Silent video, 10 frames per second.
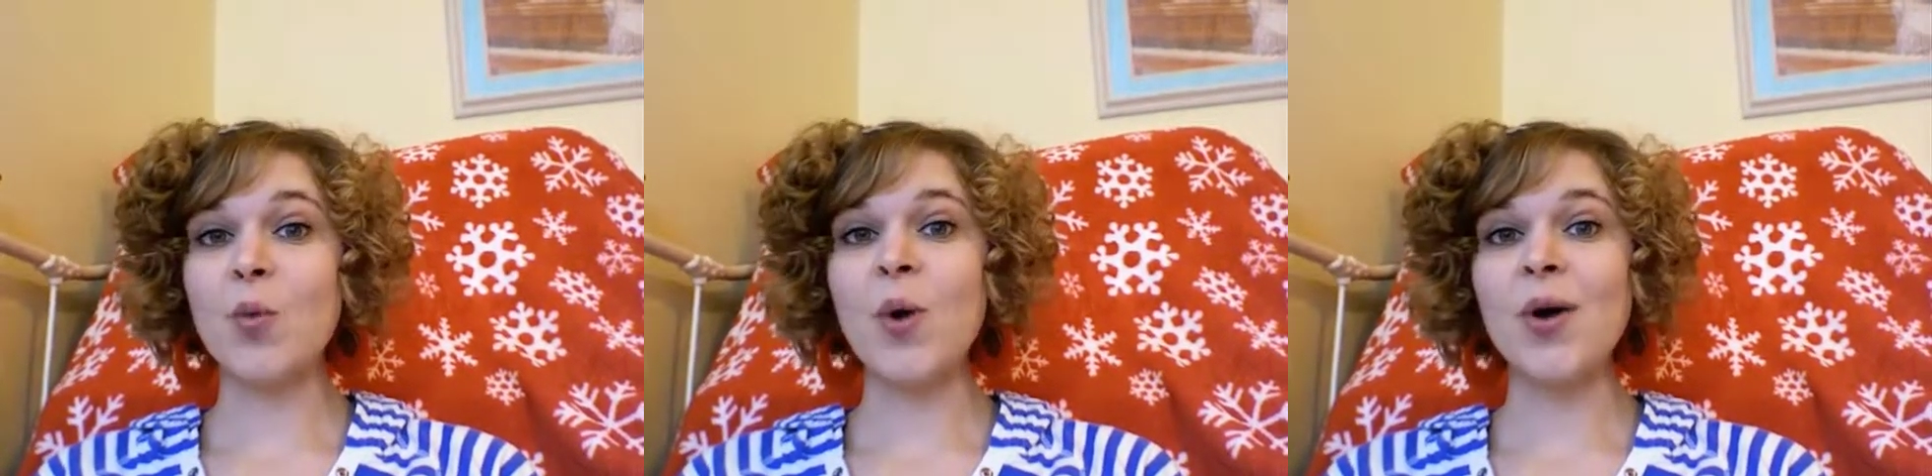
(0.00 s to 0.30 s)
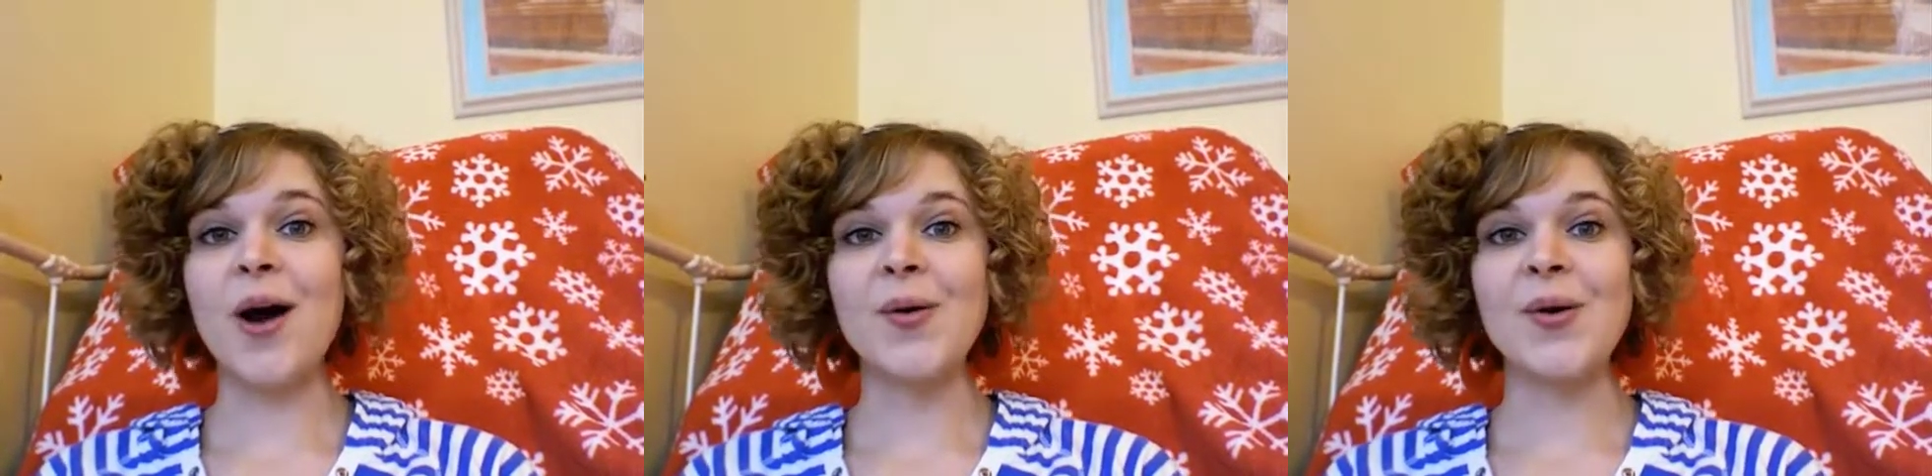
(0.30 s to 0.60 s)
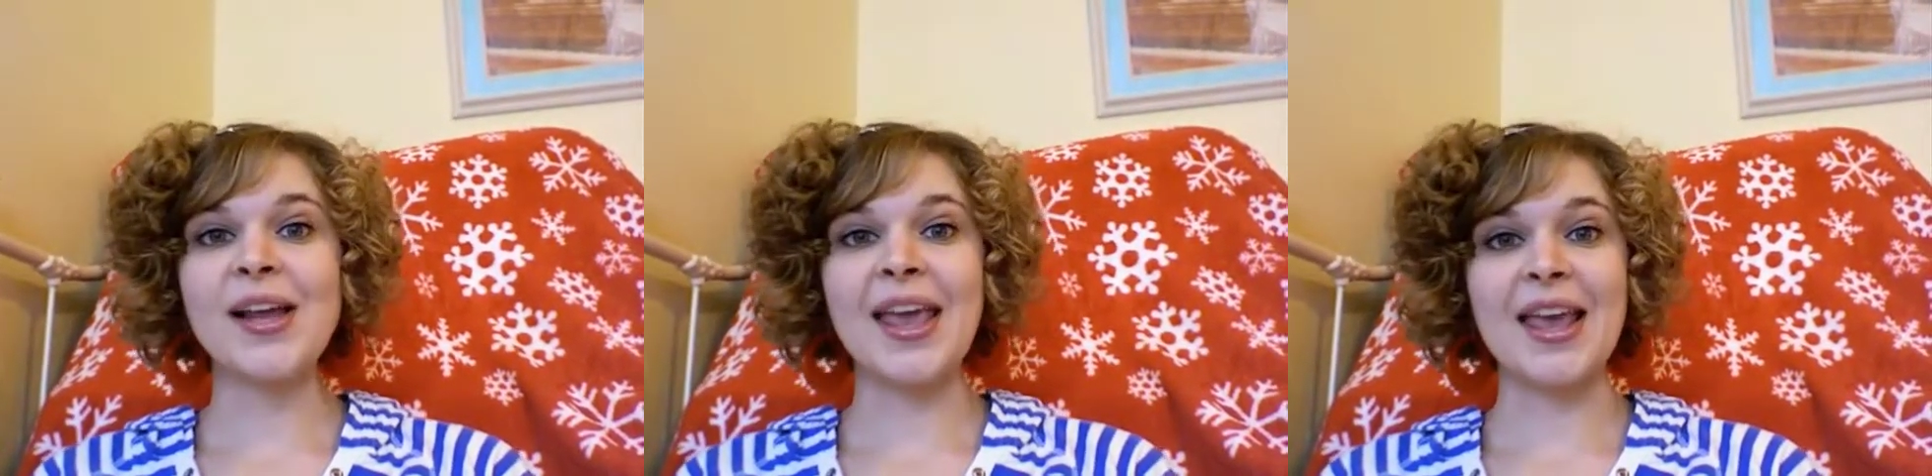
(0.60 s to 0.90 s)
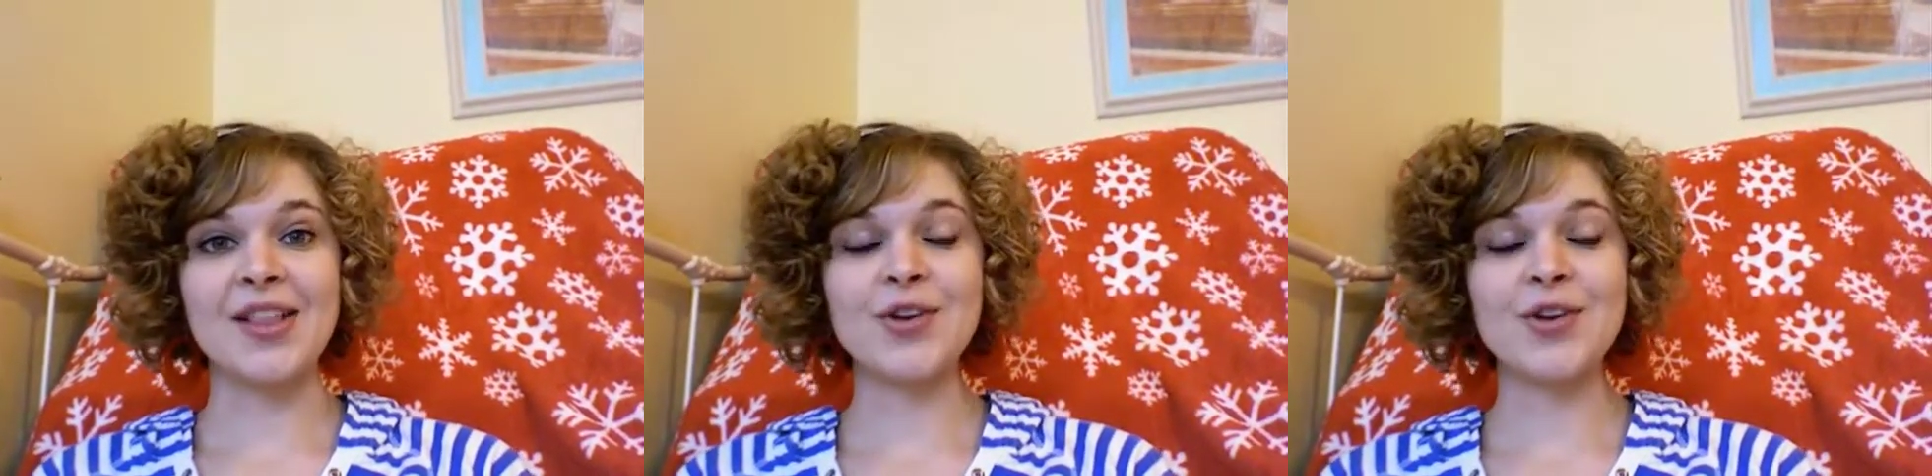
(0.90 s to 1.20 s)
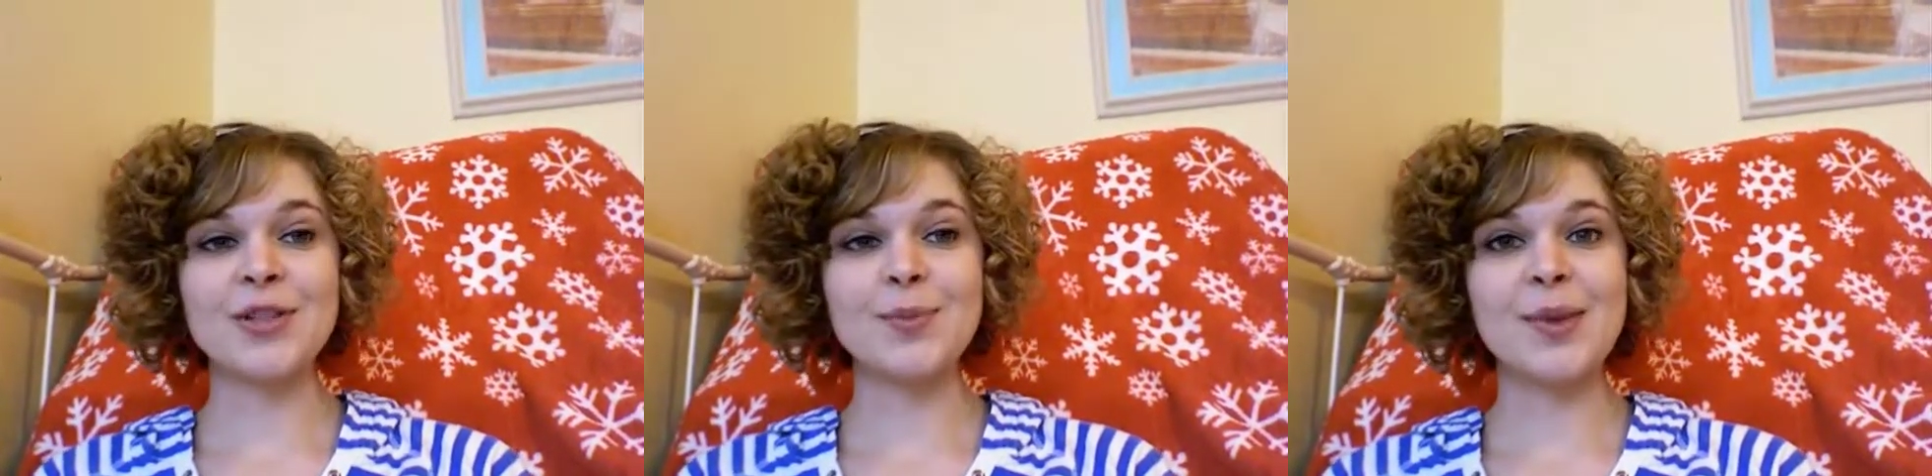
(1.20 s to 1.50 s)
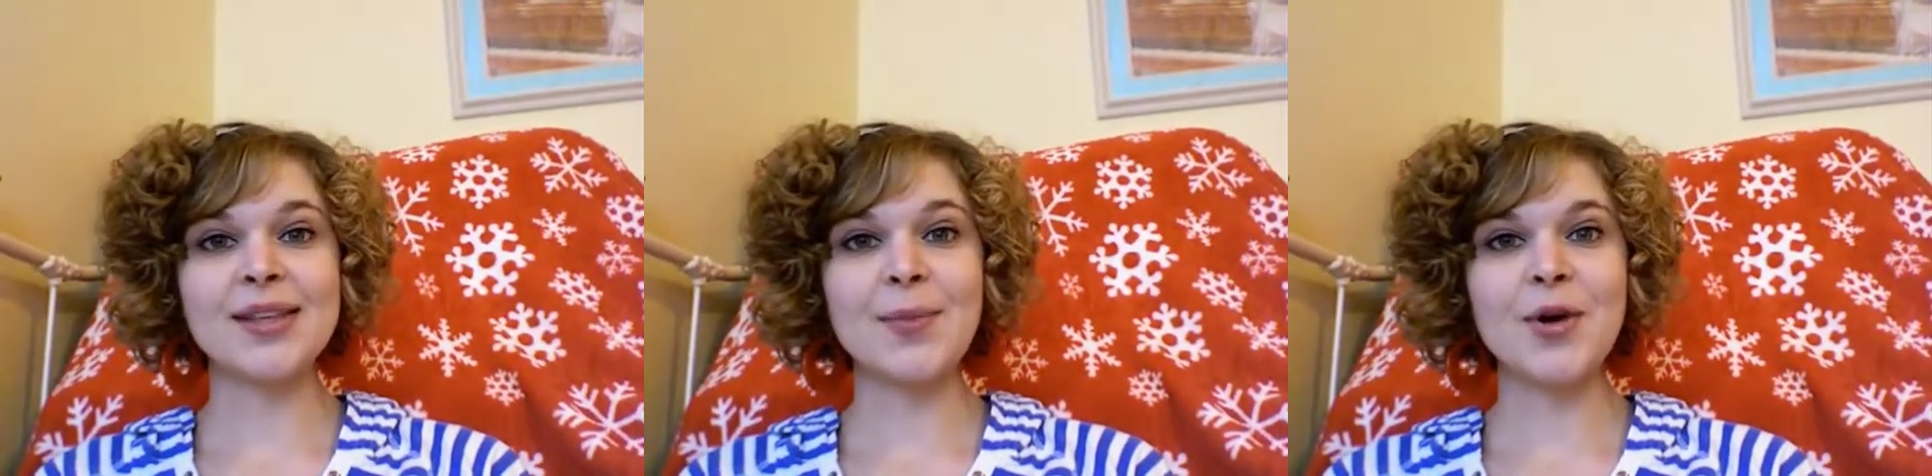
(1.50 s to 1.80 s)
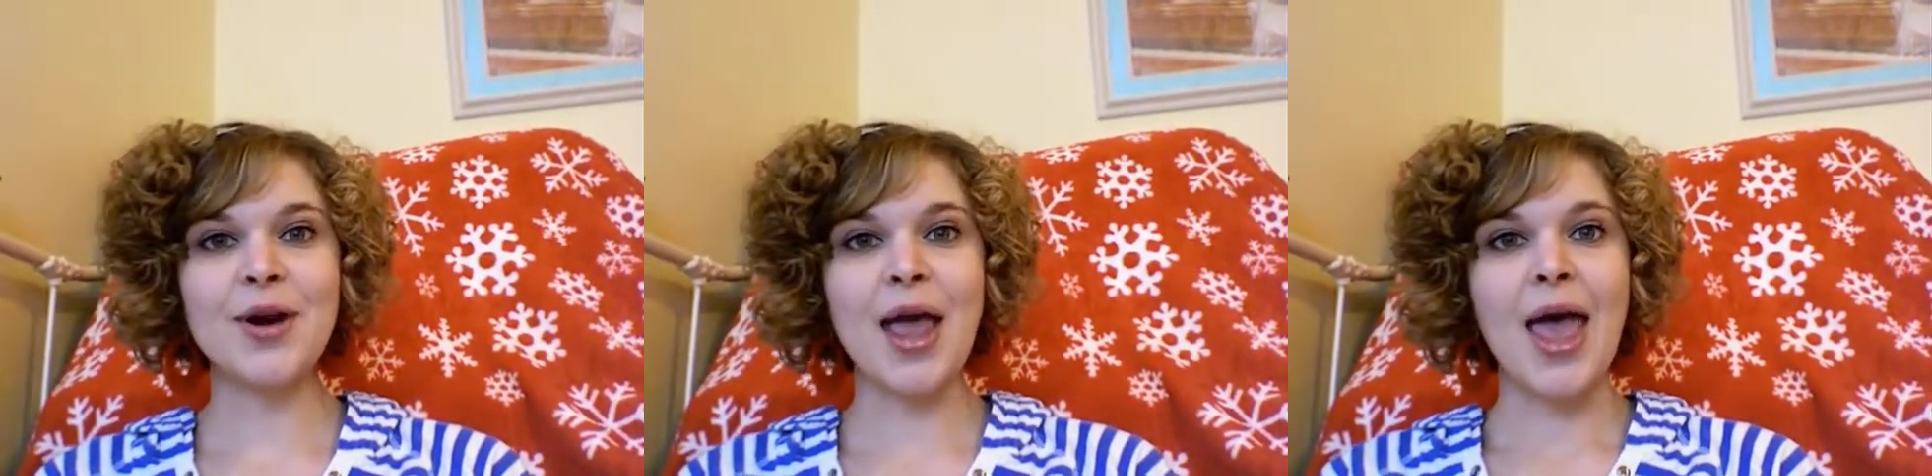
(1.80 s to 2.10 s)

weren't already in the Christmassy mood,